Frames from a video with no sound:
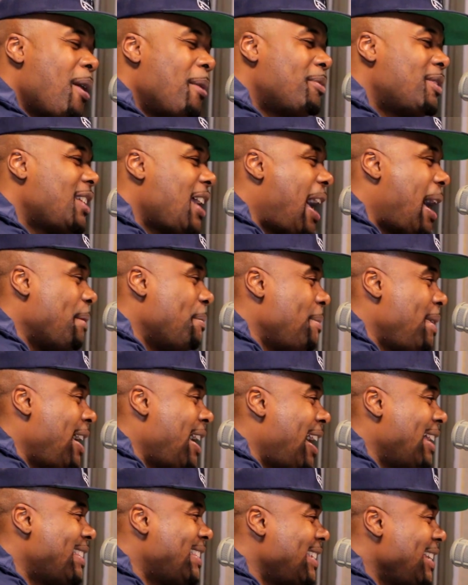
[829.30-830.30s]
up top, man.
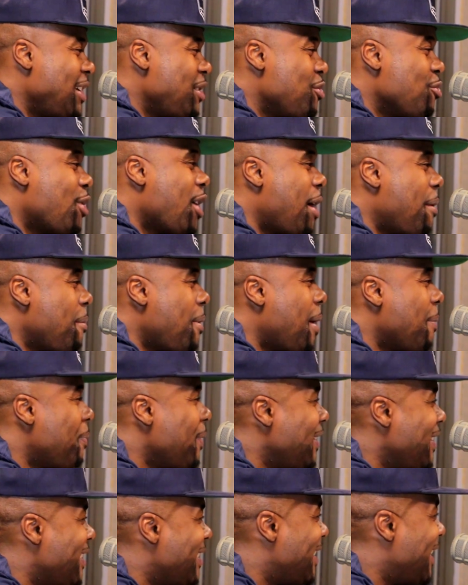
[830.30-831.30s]
I seen you come up
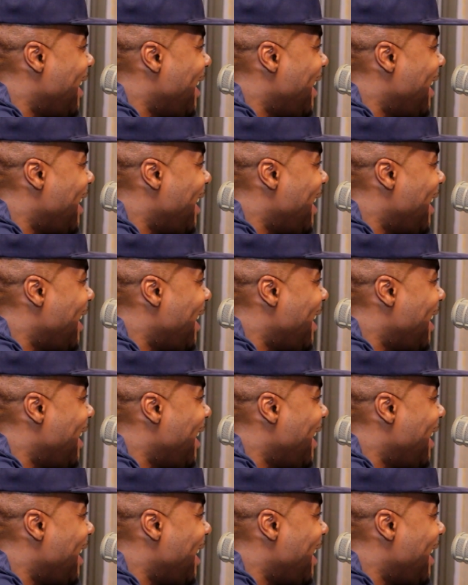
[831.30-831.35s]
in this